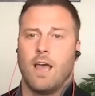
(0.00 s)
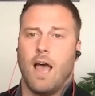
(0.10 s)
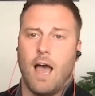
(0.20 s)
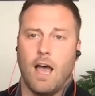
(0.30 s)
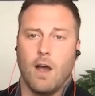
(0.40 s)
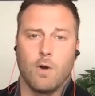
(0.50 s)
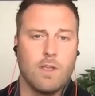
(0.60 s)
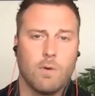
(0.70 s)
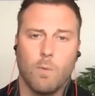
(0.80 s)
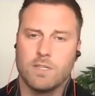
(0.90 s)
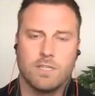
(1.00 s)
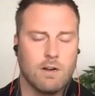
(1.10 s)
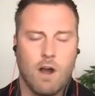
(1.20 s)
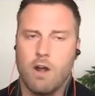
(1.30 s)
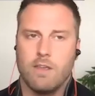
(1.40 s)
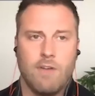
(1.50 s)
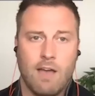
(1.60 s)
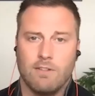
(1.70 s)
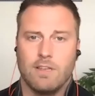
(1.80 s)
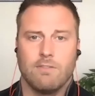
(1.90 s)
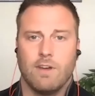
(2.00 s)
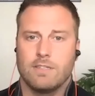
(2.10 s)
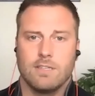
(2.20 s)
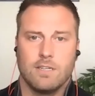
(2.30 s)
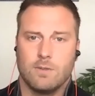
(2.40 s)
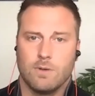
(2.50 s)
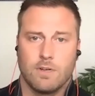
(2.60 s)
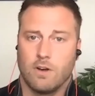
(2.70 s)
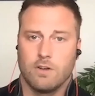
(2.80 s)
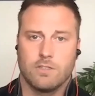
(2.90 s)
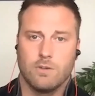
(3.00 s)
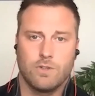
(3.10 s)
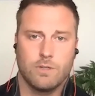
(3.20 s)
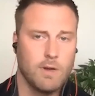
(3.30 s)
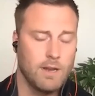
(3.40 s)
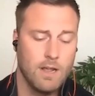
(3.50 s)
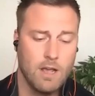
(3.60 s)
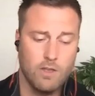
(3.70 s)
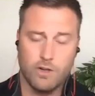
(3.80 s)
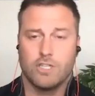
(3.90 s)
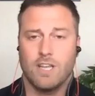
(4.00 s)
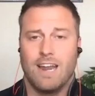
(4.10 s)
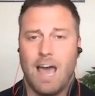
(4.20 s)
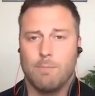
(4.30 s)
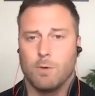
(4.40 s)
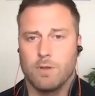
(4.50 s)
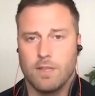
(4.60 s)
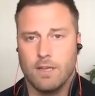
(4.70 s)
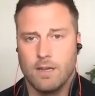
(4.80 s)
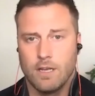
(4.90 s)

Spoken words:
or even ones that are already heavily invested into a current solution, but they're just not happy with it.